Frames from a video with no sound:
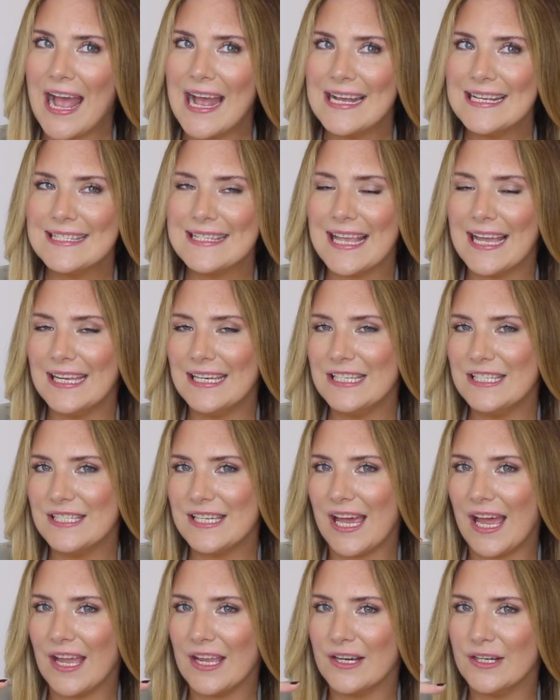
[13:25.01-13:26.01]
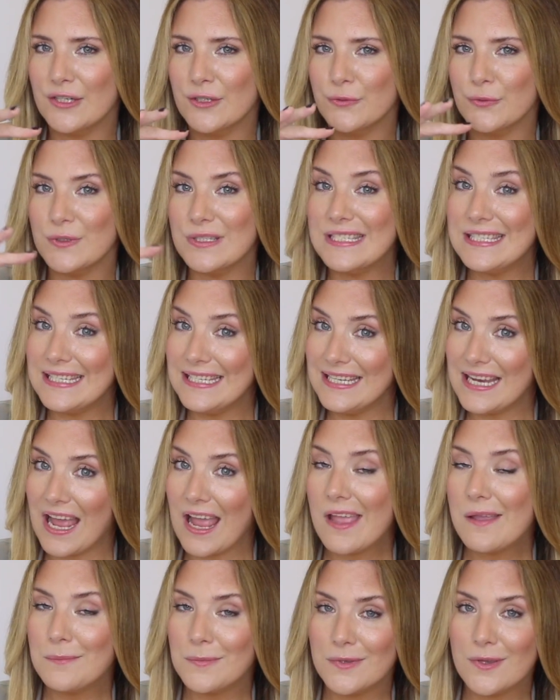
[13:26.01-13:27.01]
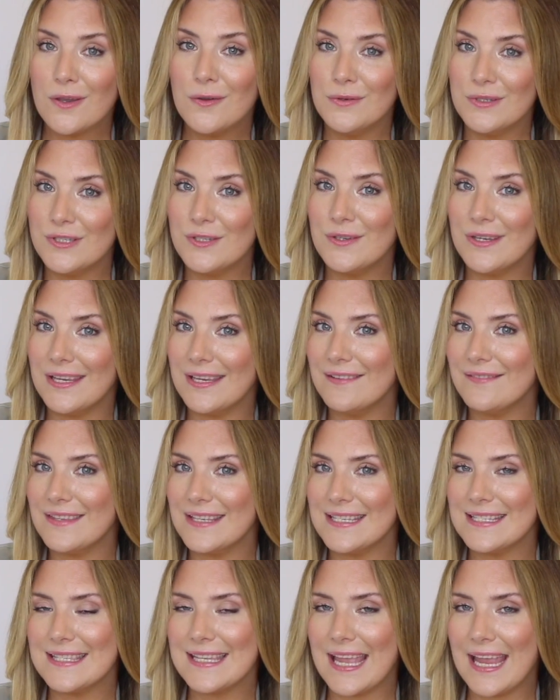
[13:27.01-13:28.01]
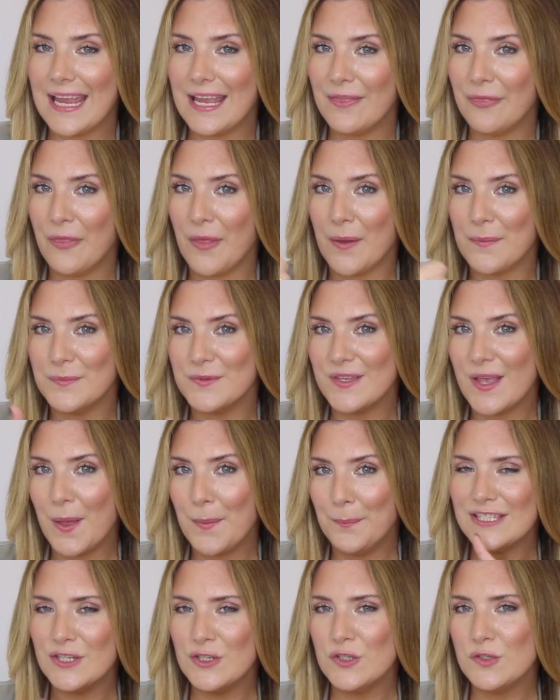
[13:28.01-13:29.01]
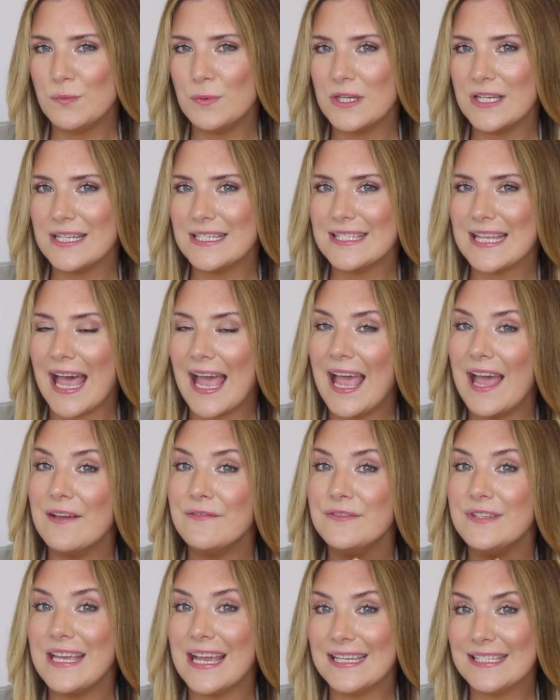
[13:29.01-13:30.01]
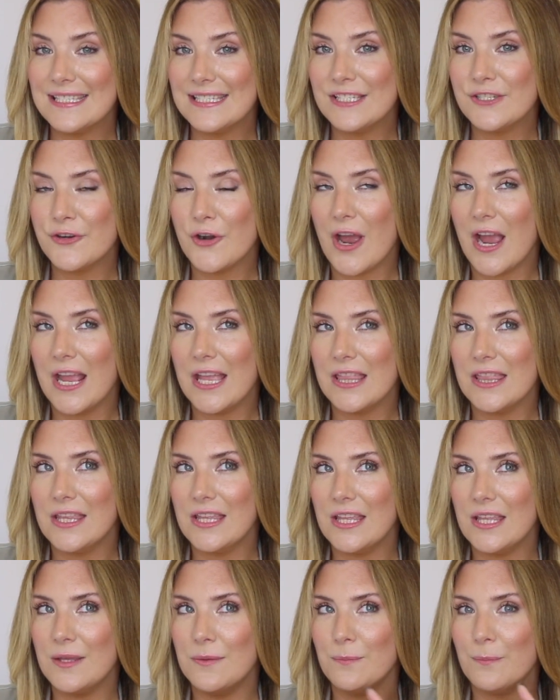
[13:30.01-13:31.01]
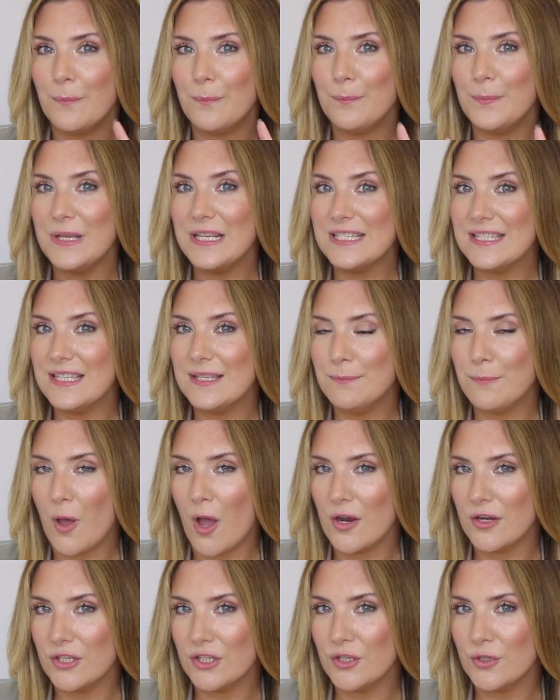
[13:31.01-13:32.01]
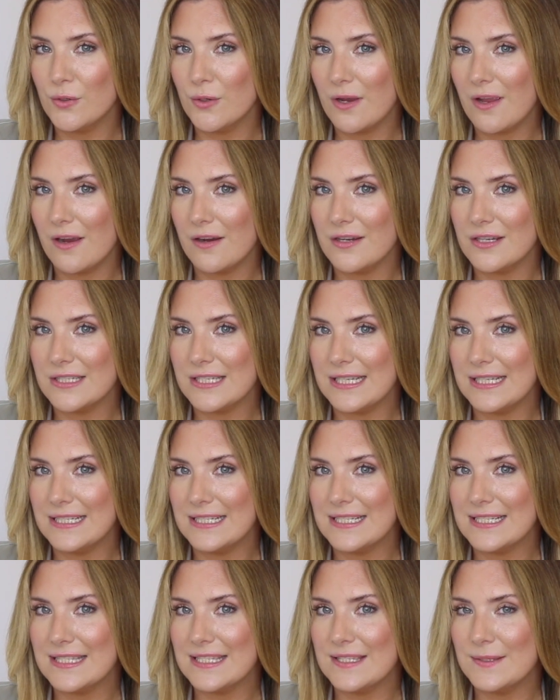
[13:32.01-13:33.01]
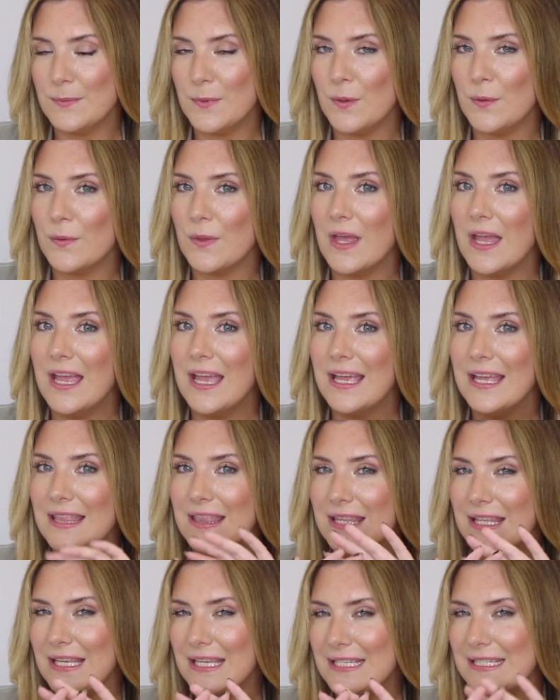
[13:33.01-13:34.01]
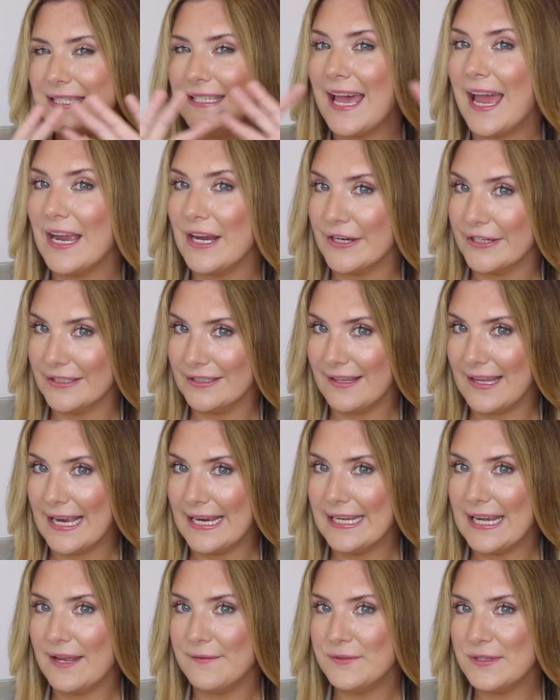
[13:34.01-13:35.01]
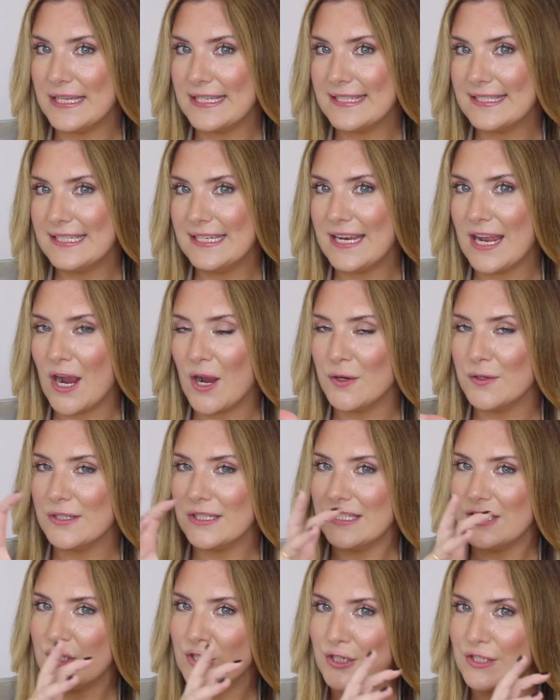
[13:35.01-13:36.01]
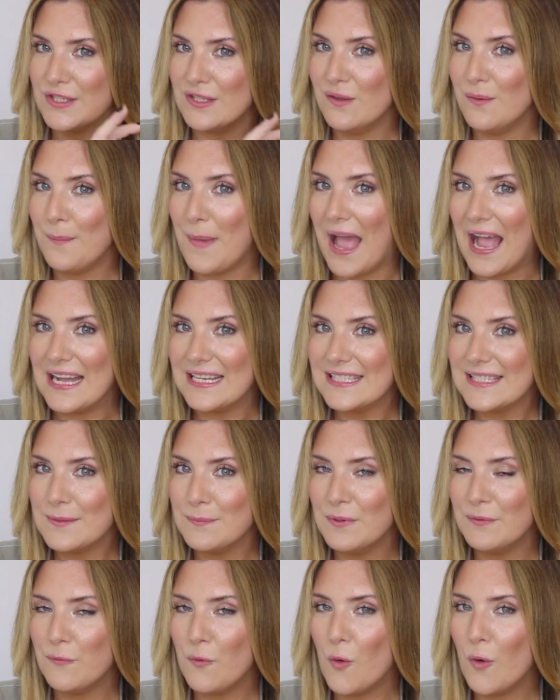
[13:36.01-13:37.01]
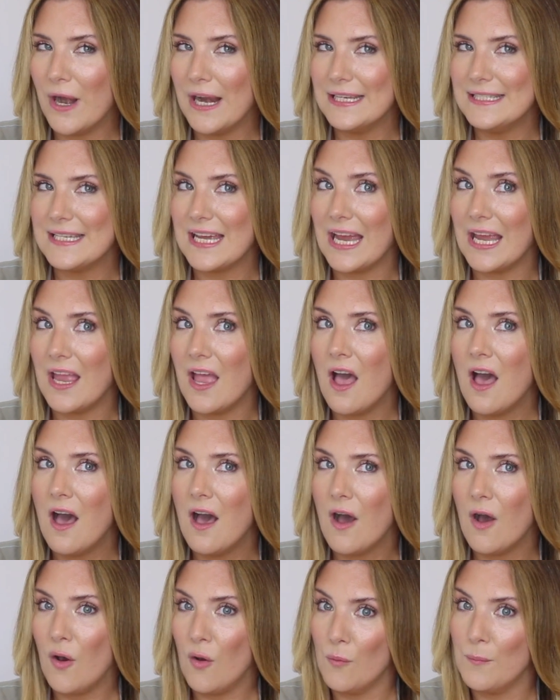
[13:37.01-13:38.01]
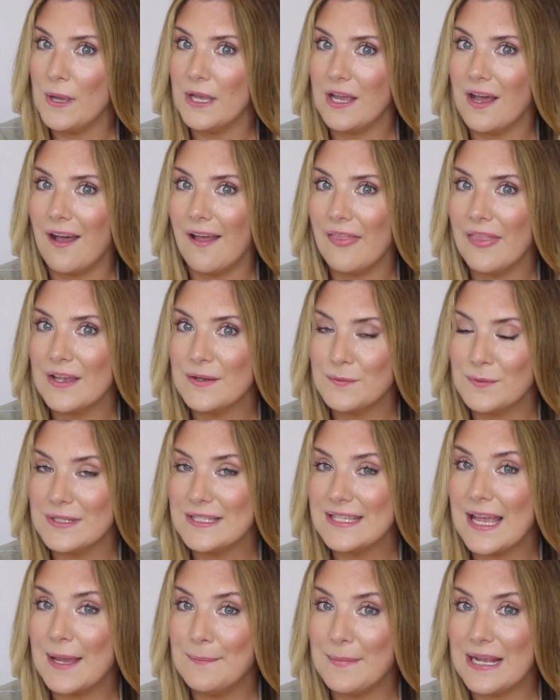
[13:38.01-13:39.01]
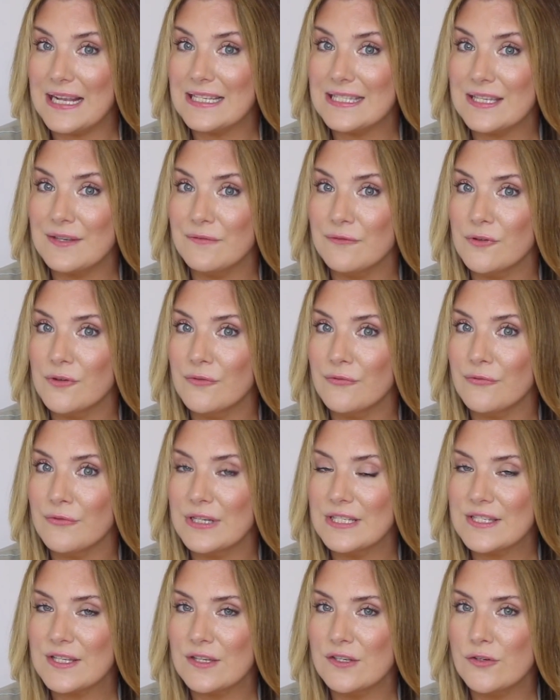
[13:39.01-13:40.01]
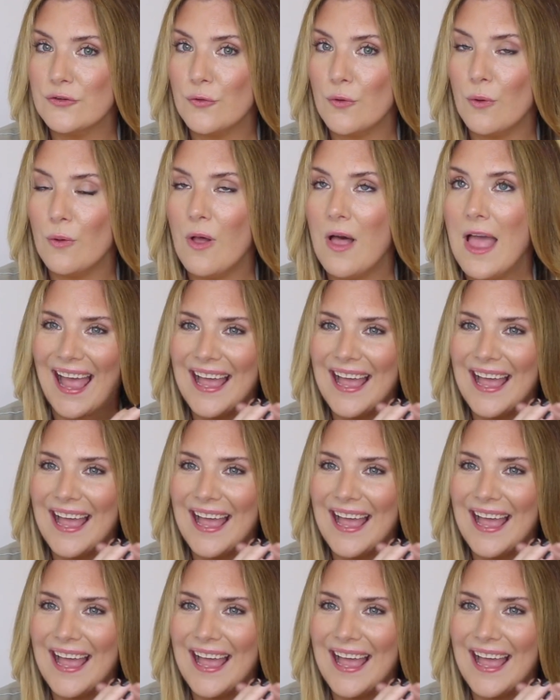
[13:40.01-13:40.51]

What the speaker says: As an entire routine, I'm going to give this a thumbs up. Tuned because I have yet to try the BC Bonicure Keratin Smooth, the entire line. I've tested out just the mask before and oh my god, that was amazing for frizz control.